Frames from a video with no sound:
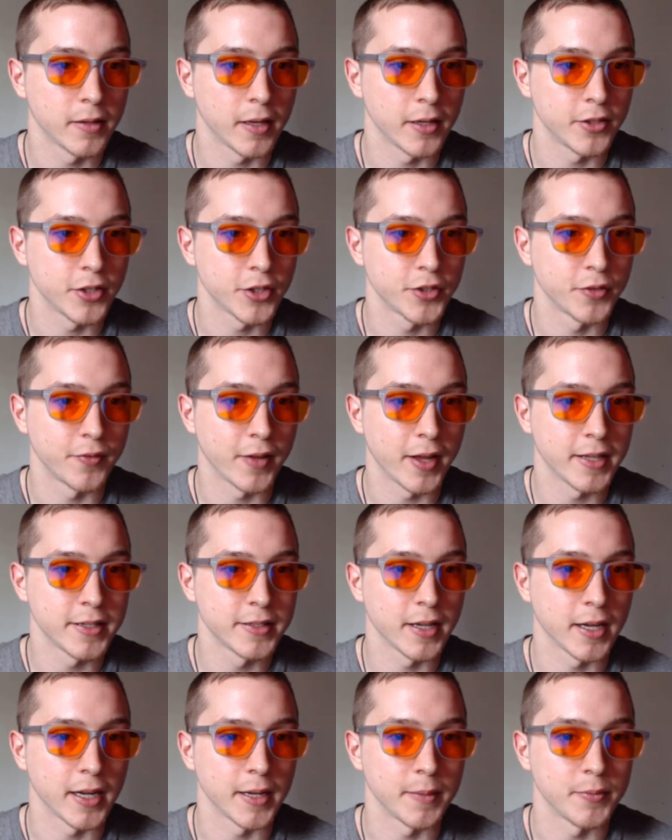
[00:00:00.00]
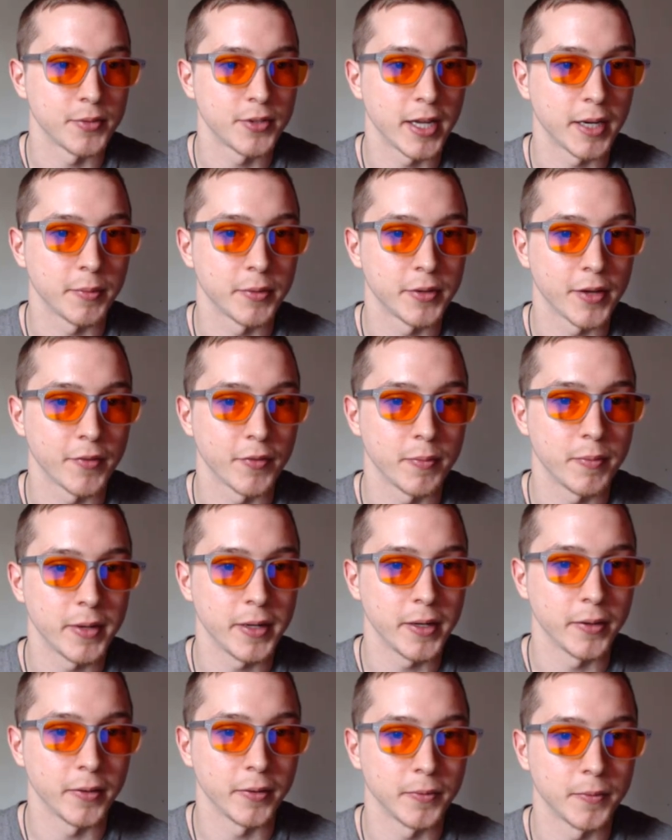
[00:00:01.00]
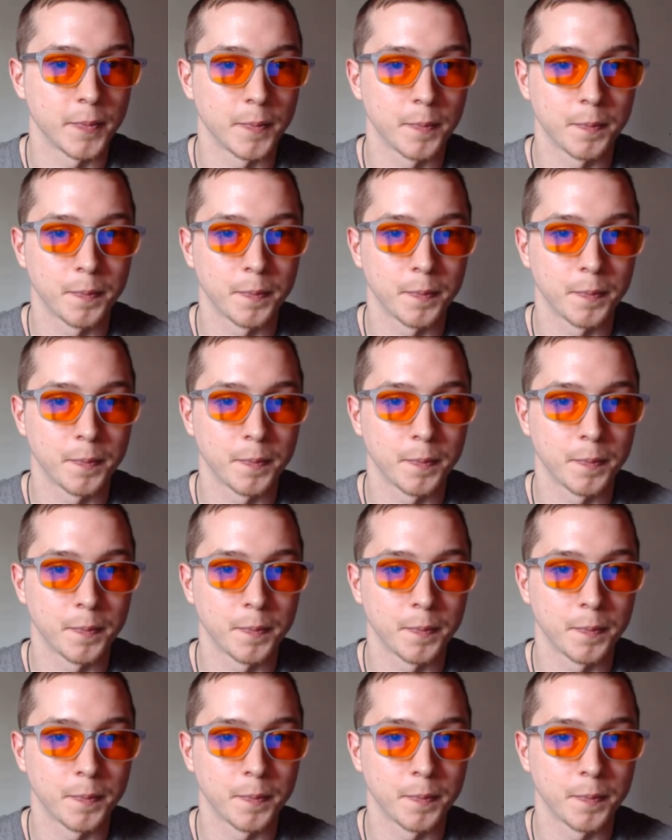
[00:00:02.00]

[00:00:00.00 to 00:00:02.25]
Digestive enzymes taken with every meal.